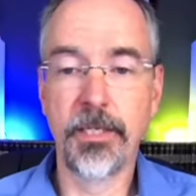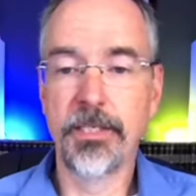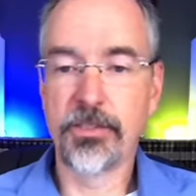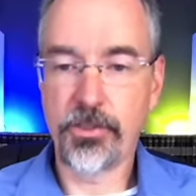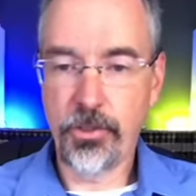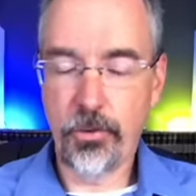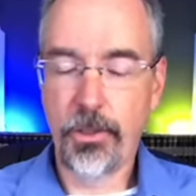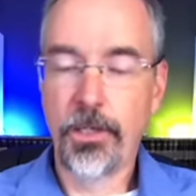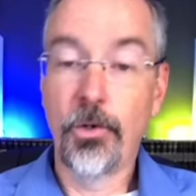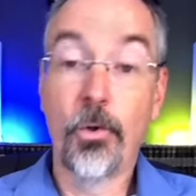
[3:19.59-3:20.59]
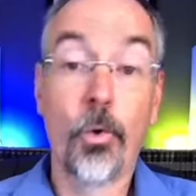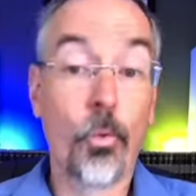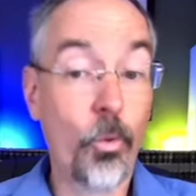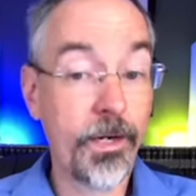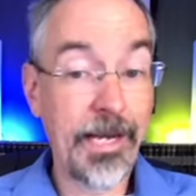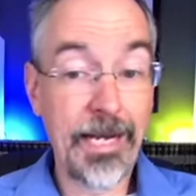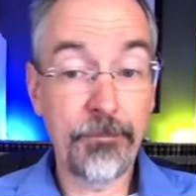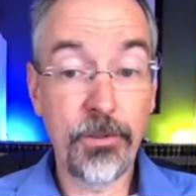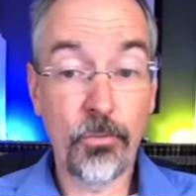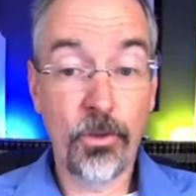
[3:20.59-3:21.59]
So what
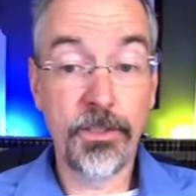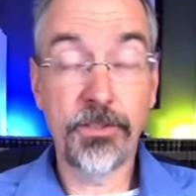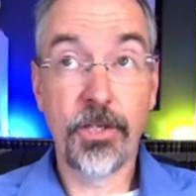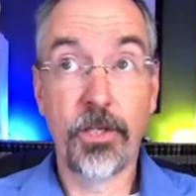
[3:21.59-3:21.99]
happened was